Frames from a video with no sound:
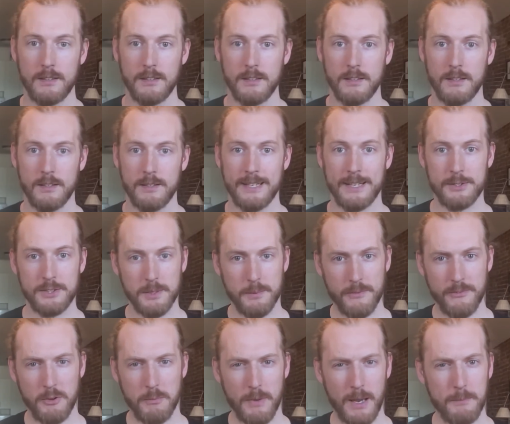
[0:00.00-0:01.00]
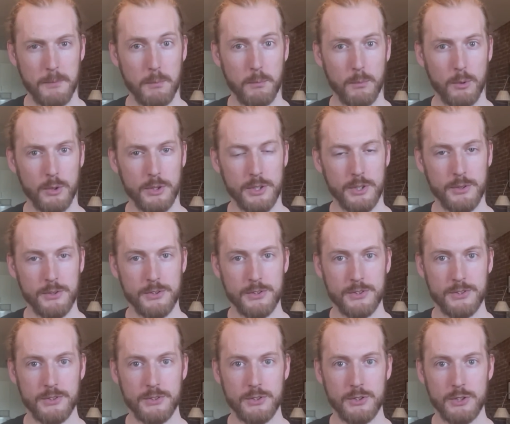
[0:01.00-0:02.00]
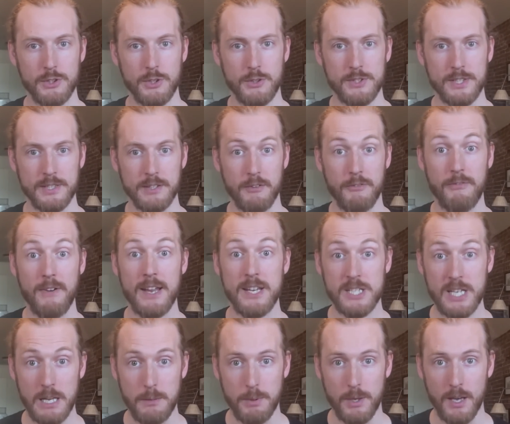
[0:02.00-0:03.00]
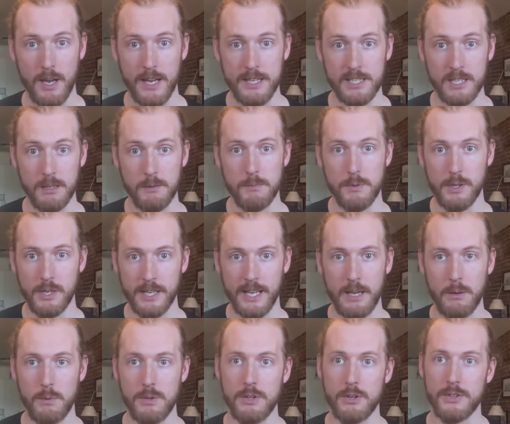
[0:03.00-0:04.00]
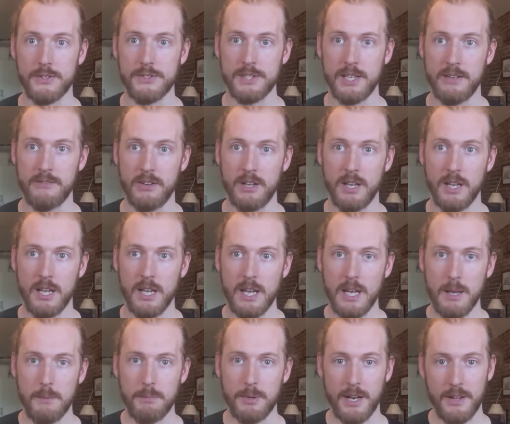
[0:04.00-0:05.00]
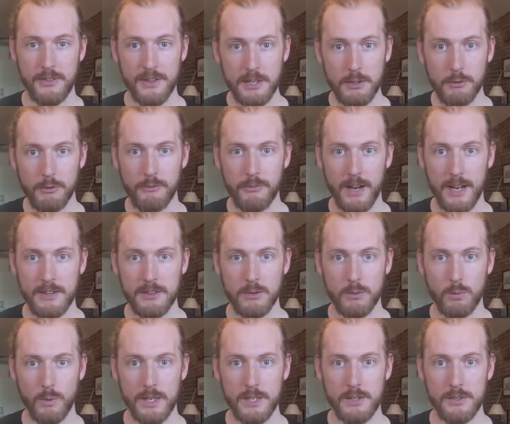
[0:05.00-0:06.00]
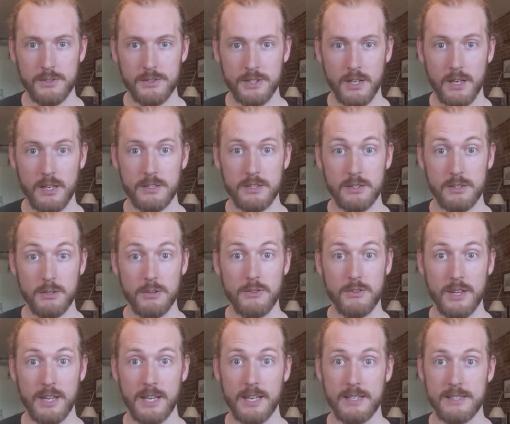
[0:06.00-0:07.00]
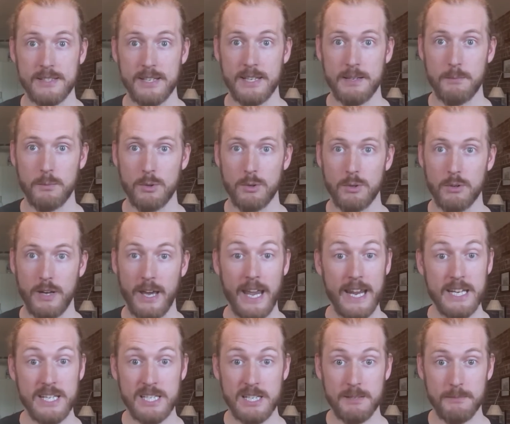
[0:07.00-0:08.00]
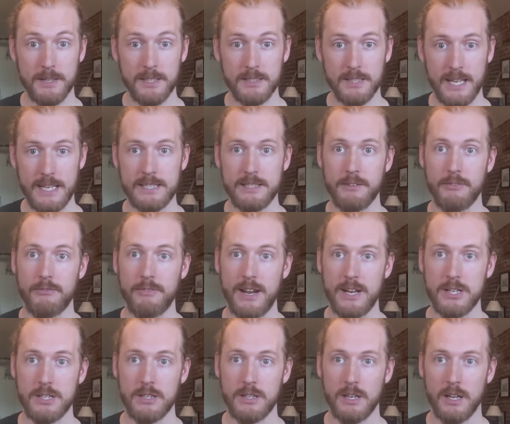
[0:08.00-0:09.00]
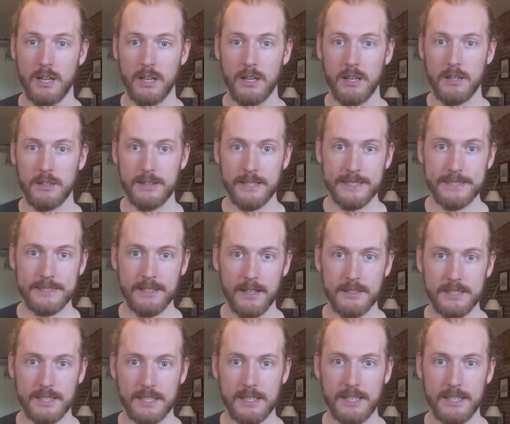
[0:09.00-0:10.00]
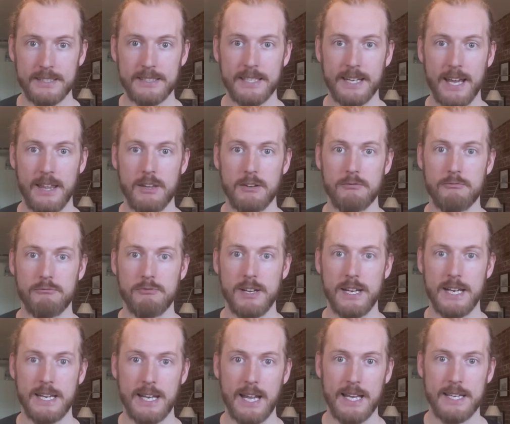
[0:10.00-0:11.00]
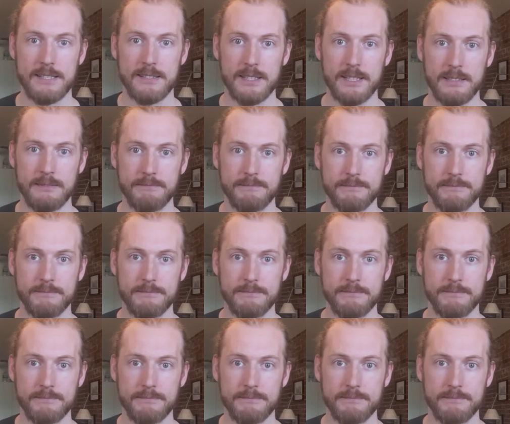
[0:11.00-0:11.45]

Now, some of you might be more used to using the Fetch API to communicate with your server, but I think you'll find that when you start to do things in a more HTML native fashion, things start to click together really nicely.